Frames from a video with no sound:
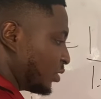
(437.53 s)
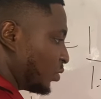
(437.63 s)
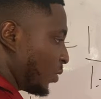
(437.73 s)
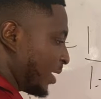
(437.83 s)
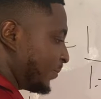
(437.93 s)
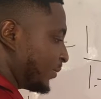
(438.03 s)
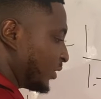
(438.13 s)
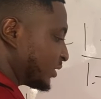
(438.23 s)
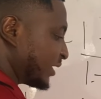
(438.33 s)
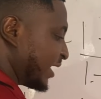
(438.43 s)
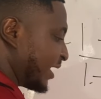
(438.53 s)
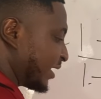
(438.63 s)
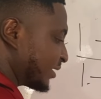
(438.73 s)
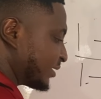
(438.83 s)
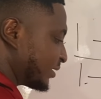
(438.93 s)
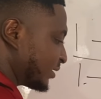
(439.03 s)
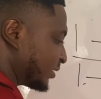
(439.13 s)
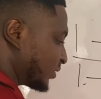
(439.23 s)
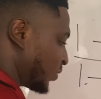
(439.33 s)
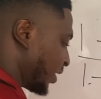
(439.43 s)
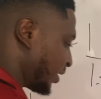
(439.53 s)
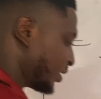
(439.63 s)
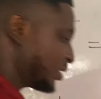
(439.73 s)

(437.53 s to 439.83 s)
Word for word: 1 plus x squared.